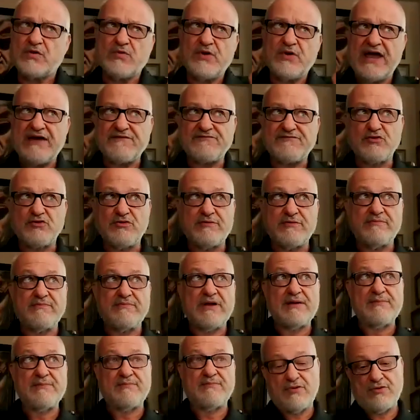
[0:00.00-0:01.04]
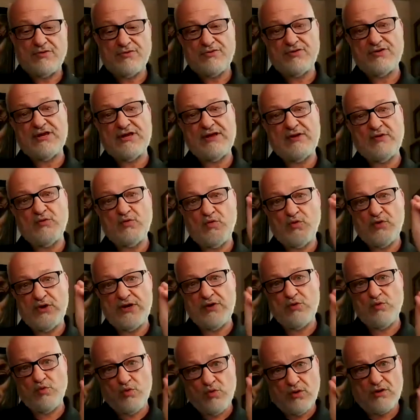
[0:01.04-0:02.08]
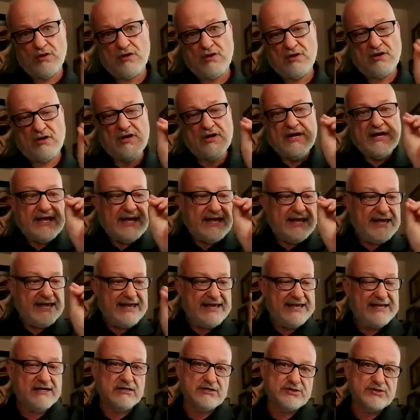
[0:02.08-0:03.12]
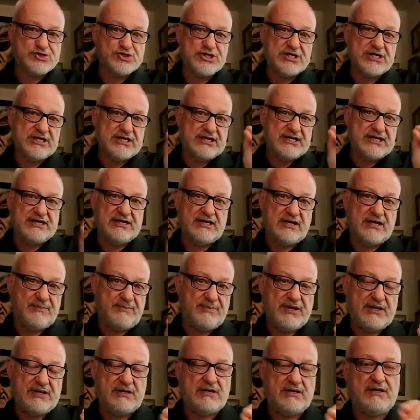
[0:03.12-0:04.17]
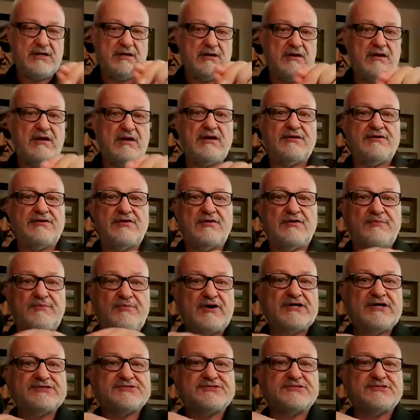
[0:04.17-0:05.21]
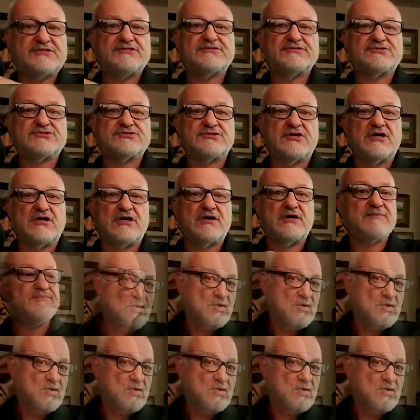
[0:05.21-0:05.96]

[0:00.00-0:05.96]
We have to remember that we were energy independent under President Trump.